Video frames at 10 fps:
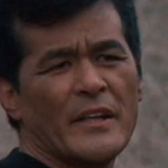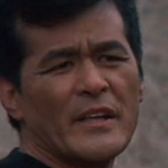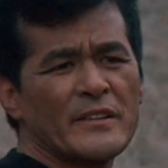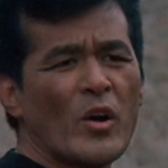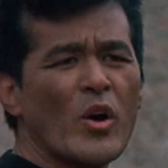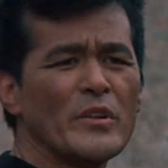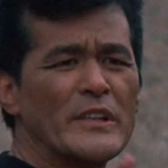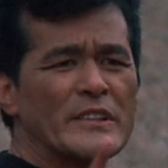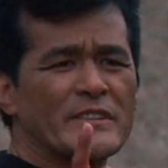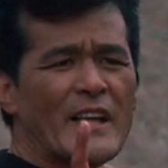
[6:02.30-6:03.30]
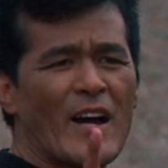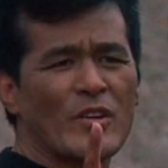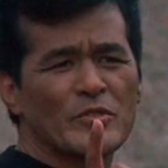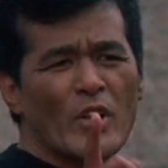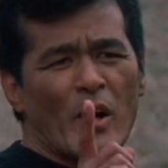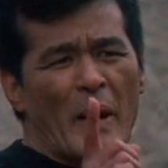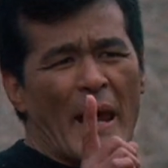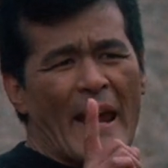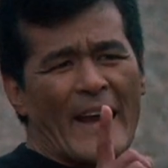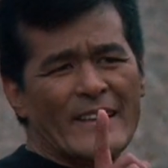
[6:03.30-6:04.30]
Hear the only sound
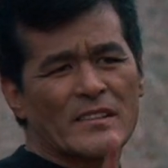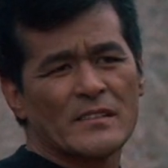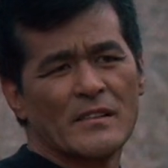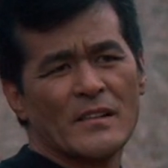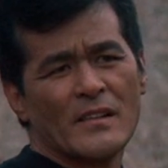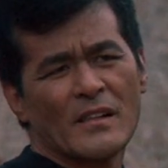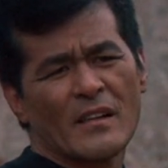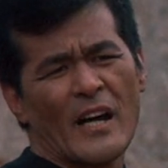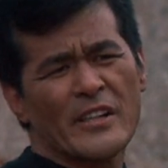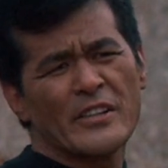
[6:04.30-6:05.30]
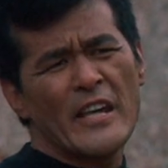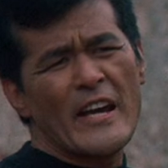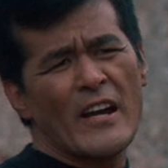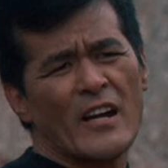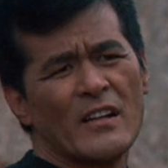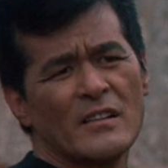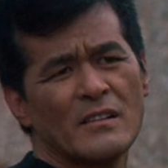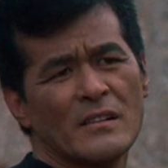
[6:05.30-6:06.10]
of axe cut in the air.